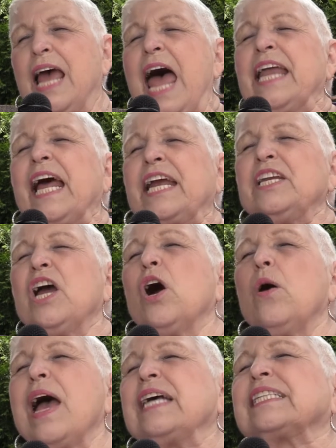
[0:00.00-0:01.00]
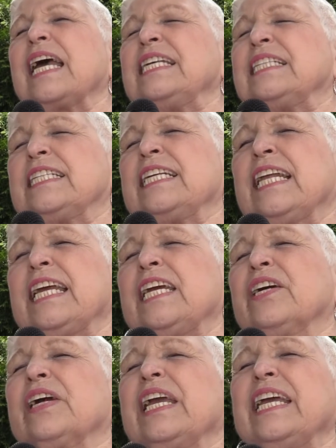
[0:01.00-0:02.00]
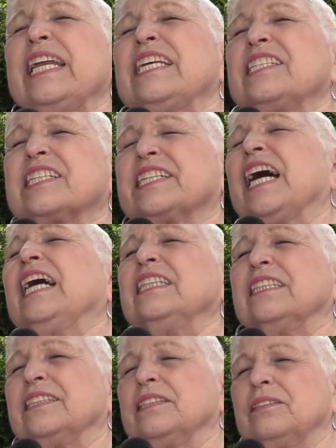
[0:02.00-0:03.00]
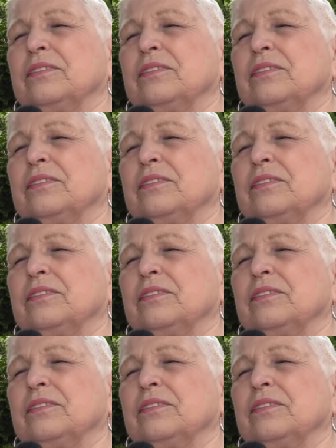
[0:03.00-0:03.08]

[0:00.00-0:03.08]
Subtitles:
And I know as I sit here, it is done.